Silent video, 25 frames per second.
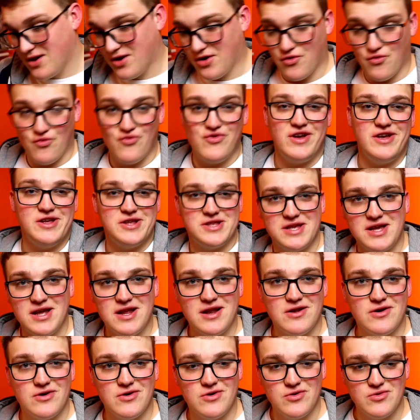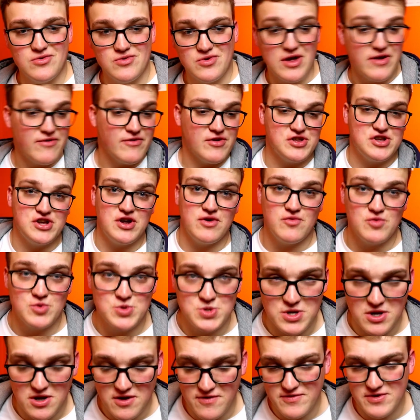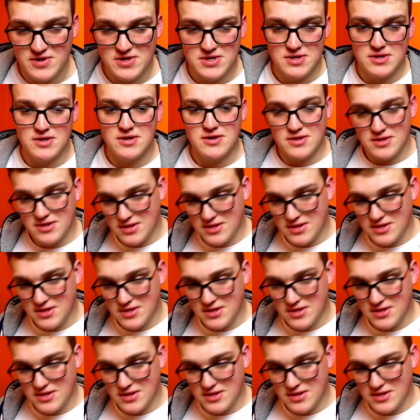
going to reseal it all, give it general service.